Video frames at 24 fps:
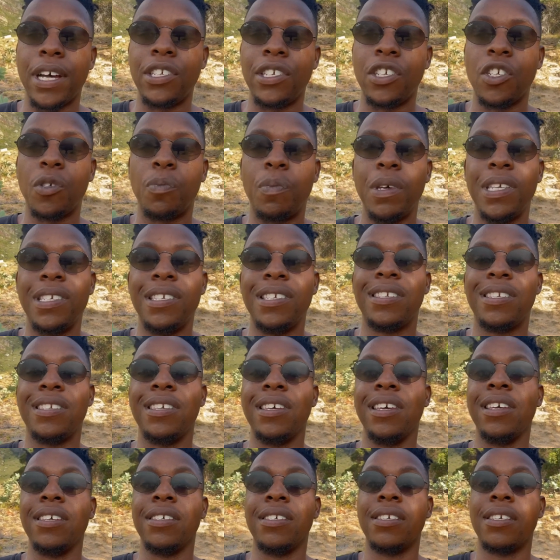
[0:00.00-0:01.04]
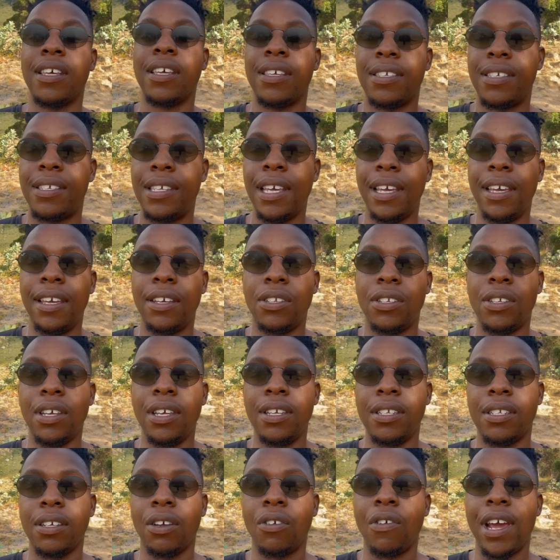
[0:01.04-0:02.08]
just businesses seeking to
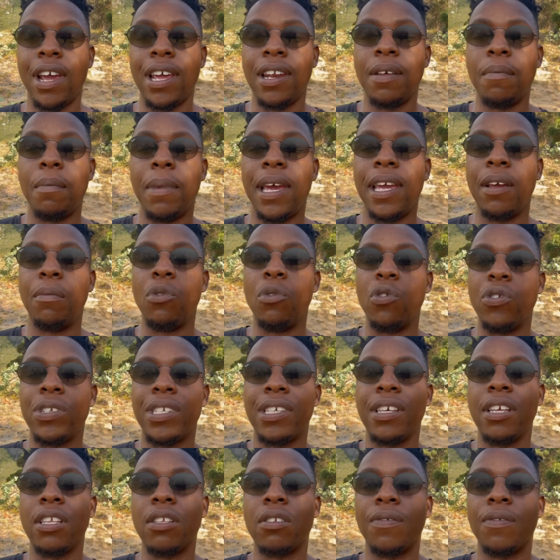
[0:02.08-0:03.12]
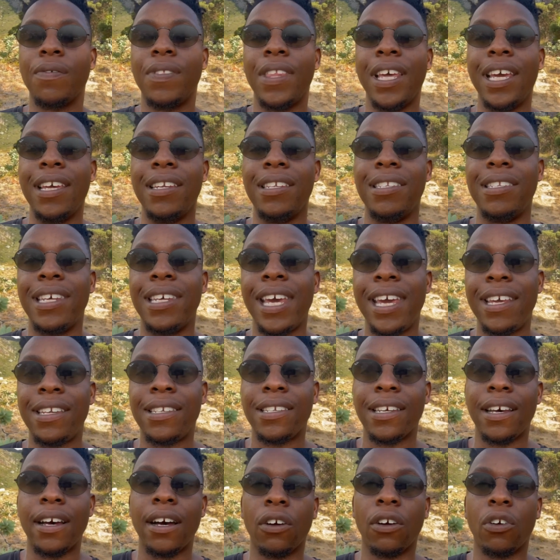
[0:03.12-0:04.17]
integrate and make more sense of their
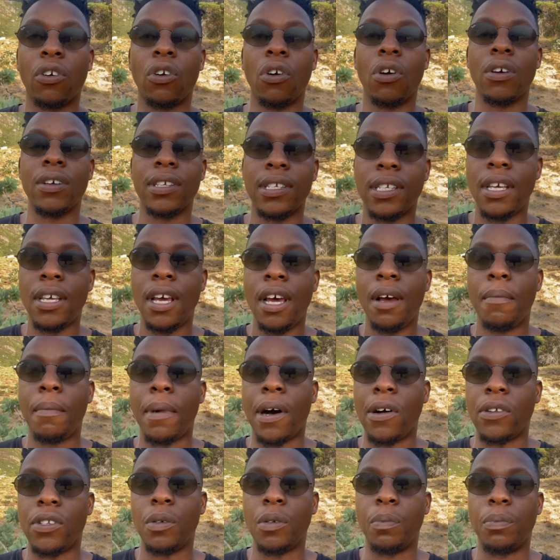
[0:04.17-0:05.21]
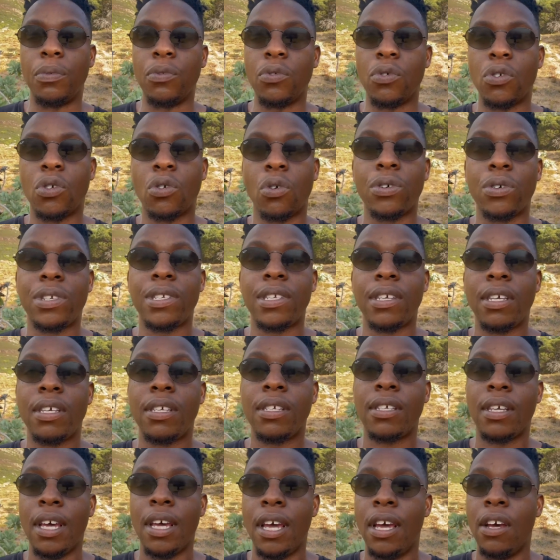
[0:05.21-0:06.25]
data across multiple
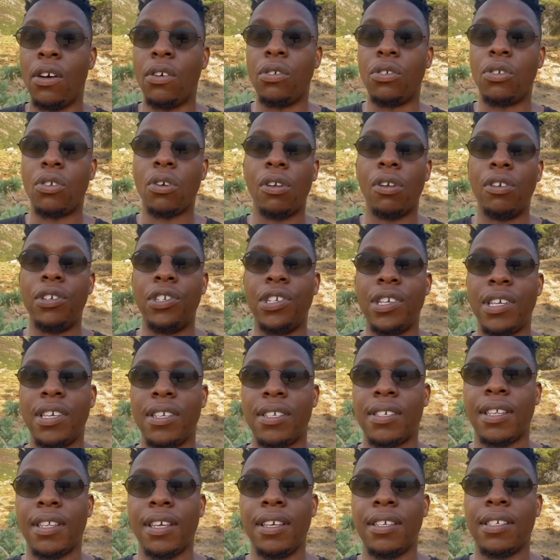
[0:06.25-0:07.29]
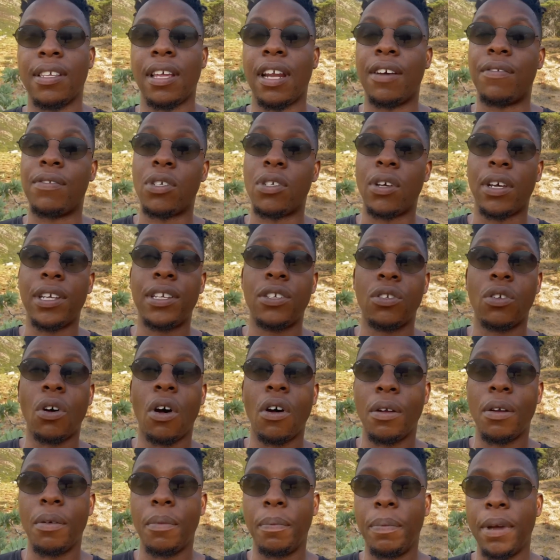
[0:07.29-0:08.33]
sources, ontologies, things that I've touched
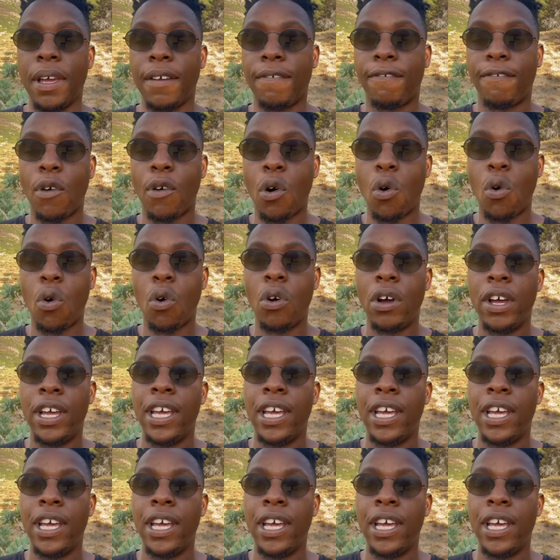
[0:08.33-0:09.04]
on before.